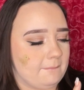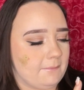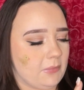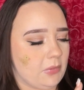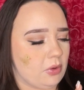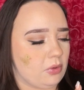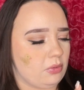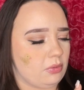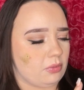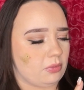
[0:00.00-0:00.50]

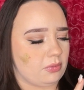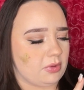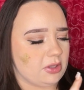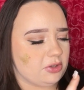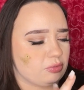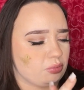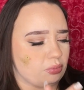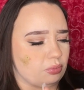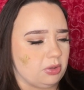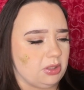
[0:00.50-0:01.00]
Oh,
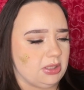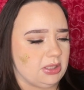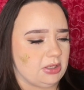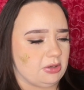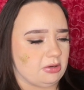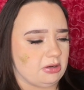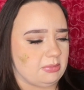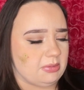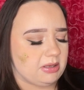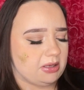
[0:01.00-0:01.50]
that's really
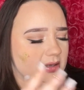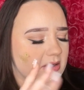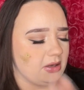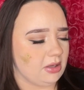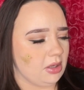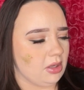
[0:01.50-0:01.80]
creamy.